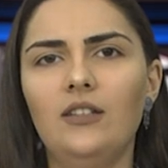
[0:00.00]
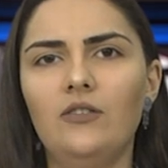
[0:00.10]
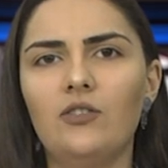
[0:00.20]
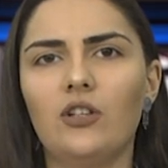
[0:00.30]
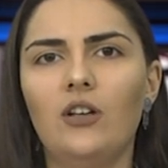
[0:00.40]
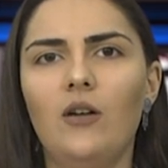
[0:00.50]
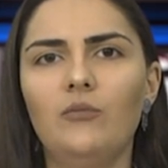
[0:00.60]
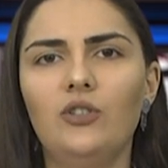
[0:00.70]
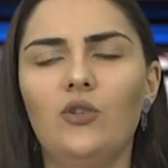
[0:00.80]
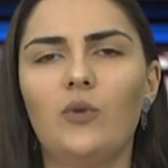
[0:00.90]
television
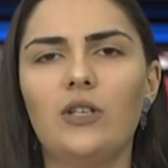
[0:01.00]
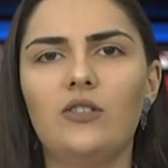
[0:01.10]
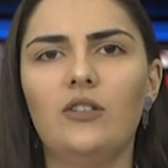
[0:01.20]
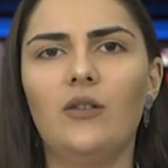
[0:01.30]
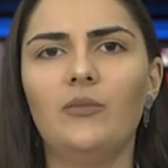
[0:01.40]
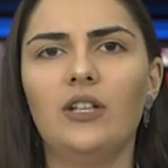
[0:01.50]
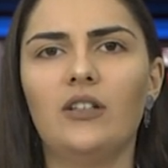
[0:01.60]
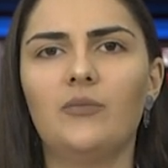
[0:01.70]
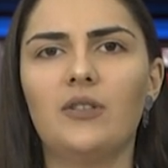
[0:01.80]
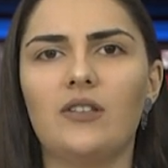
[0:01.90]
company of Western Armenia
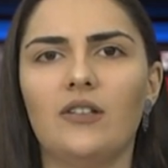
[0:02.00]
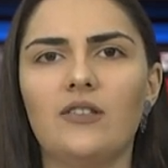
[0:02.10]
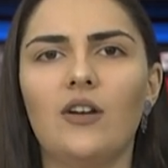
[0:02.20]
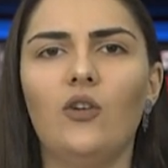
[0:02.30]
represents